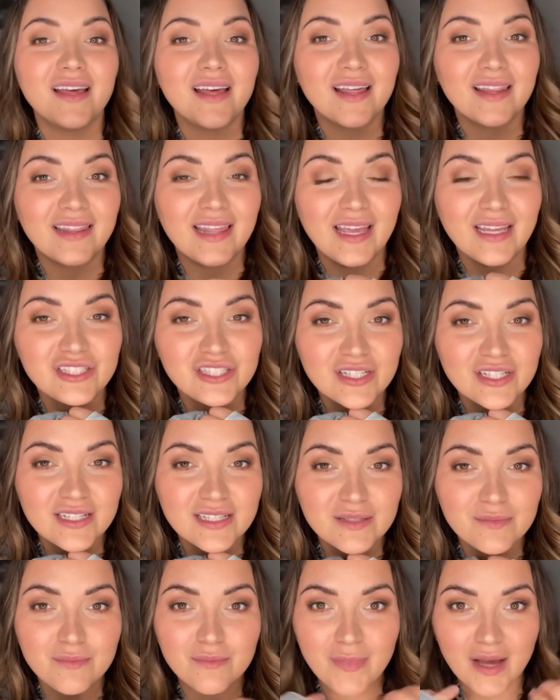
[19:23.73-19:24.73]
They just
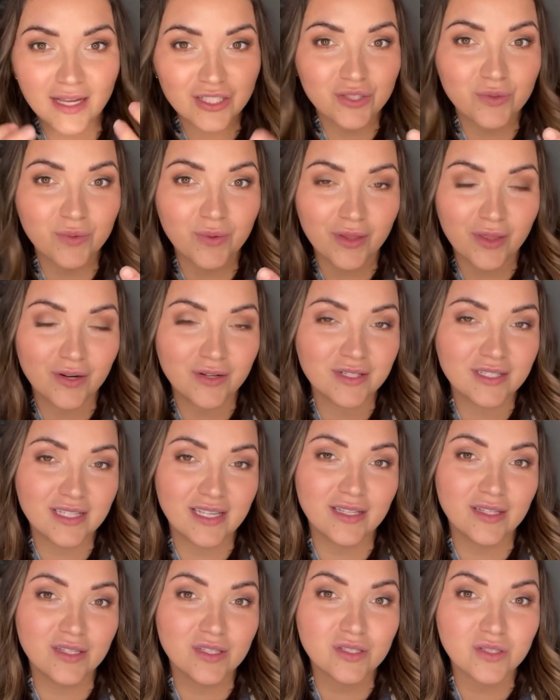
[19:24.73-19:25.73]
mesh with our
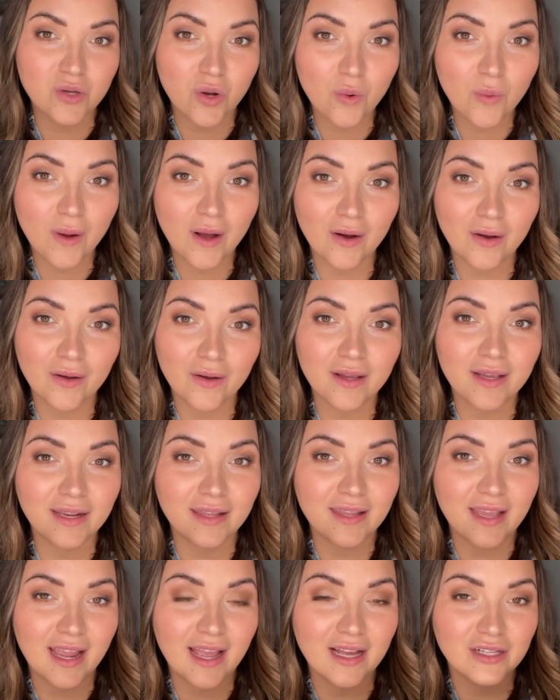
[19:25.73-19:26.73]
skin so well, and
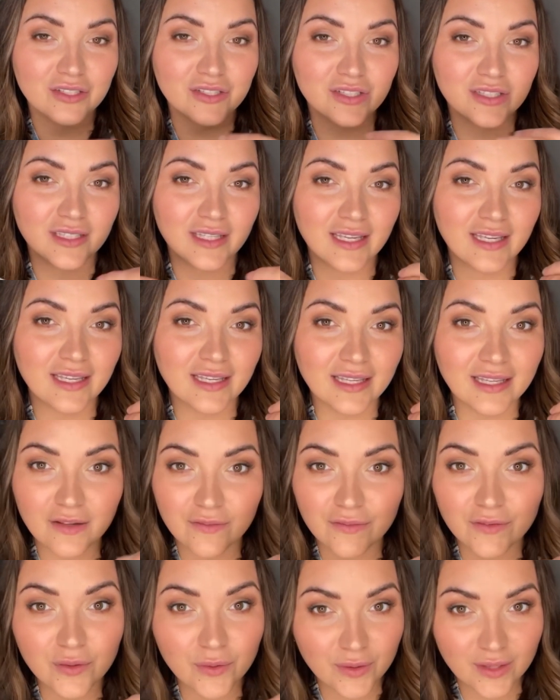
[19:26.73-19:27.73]
they actually give
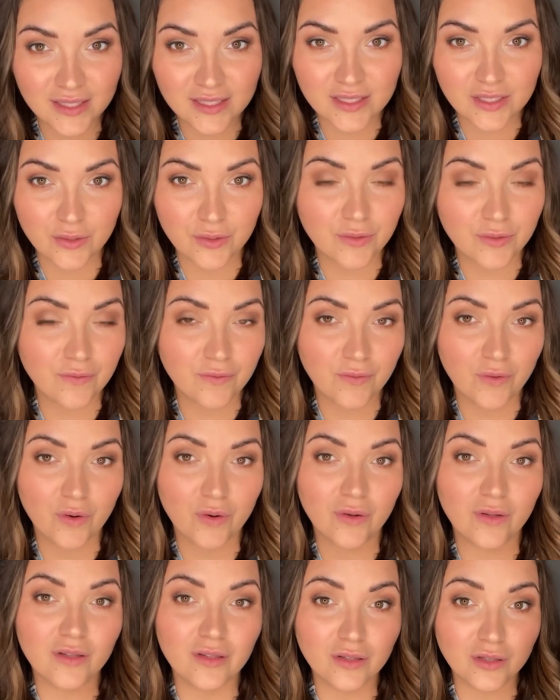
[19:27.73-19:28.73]
you this
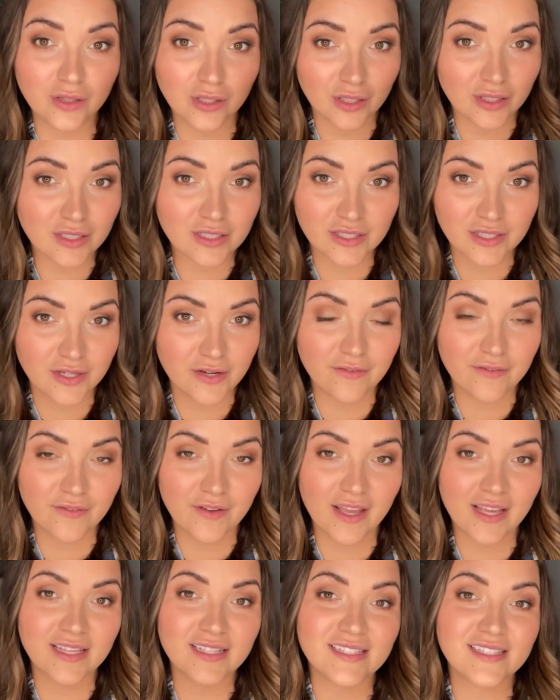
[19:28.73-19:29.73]
youthful look to your
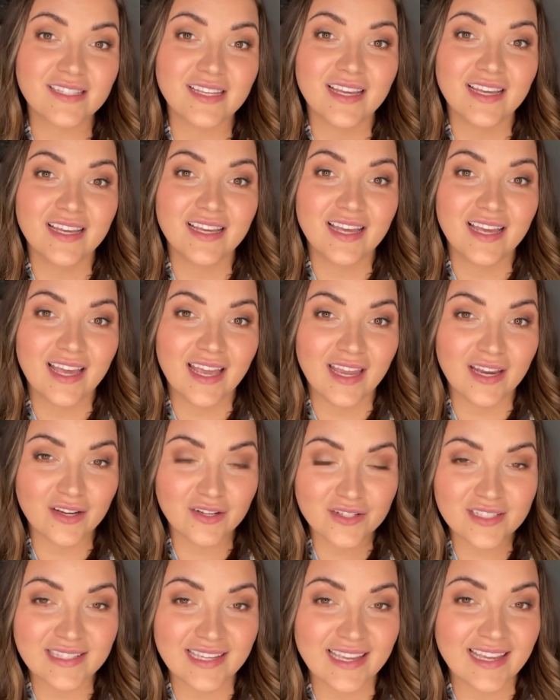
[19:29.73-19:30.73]
face and your
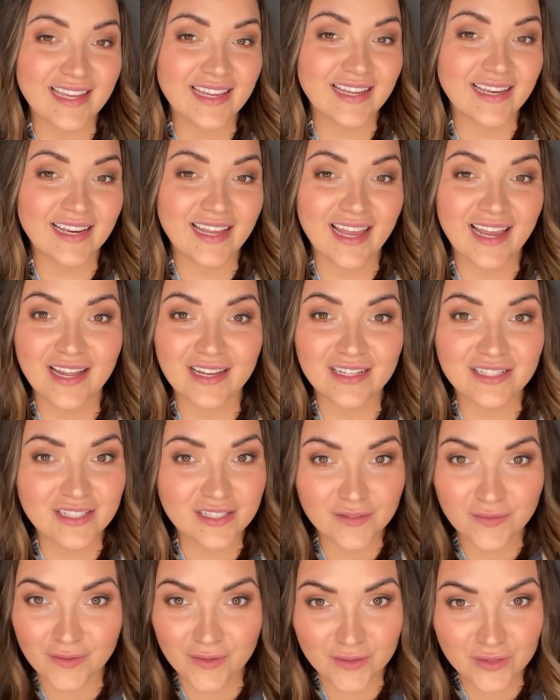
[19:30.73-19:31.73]
skin, and it just
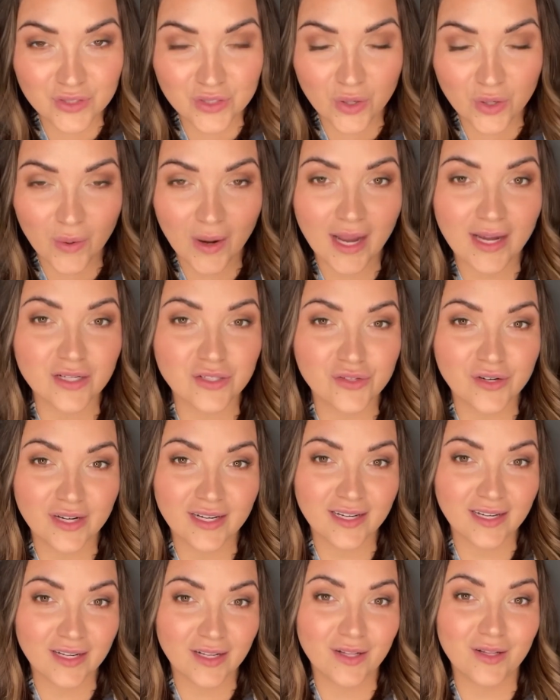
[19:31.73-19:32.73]
feels so hydrated
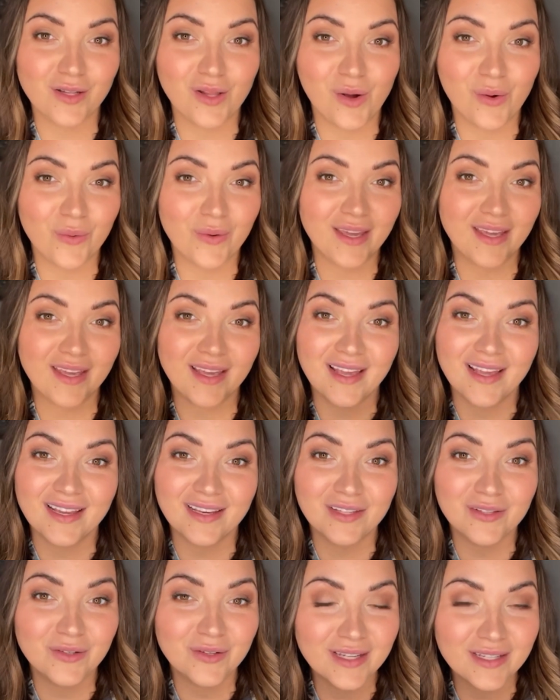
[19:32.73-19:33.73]
and glowy, and
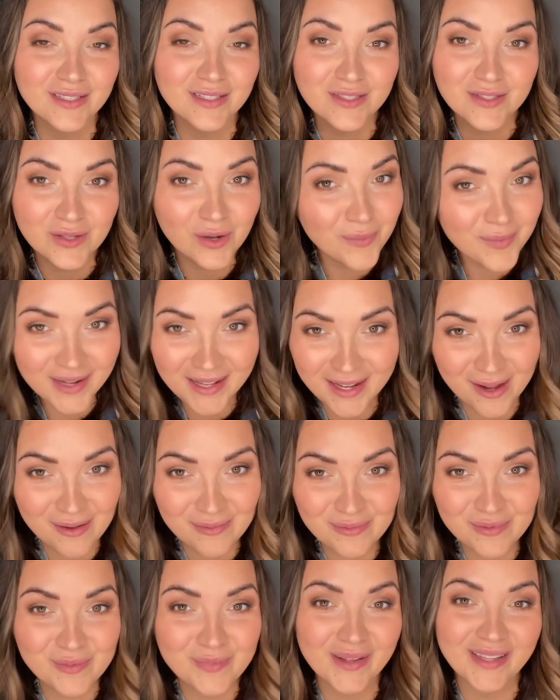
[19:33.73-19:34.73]
you'll get so many
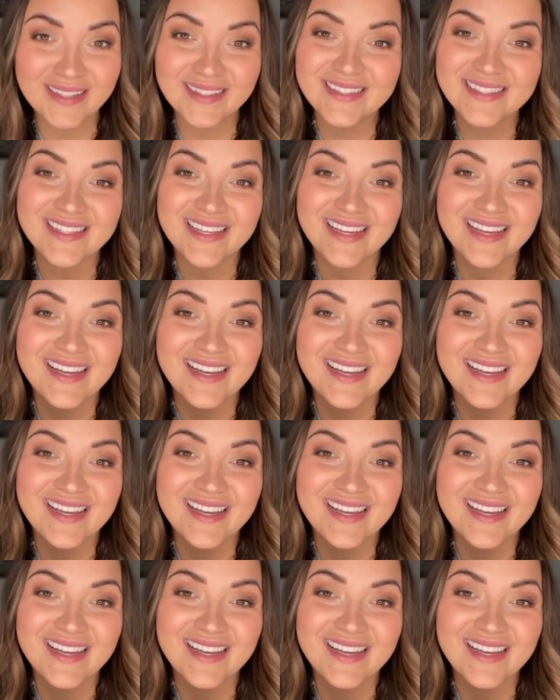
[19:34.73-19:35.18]
compliments.